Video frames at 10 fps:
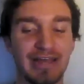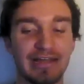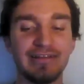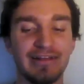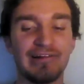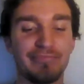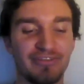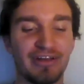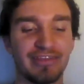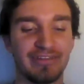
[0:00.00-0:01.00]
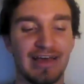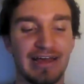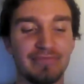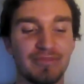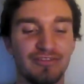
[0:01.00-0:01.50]
them, and 99% of the
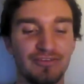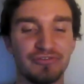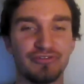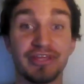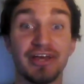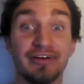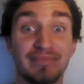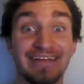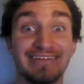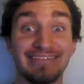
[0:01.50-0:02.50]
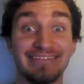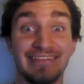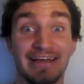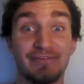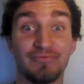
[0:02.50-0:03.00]
time it's usually on me
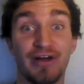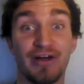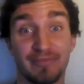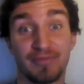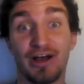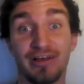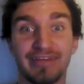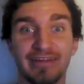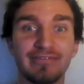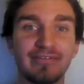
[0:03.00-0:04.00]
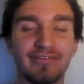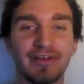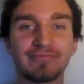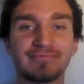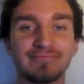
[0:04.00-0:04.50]
that winds up causing it.
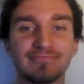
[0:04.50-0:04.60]
So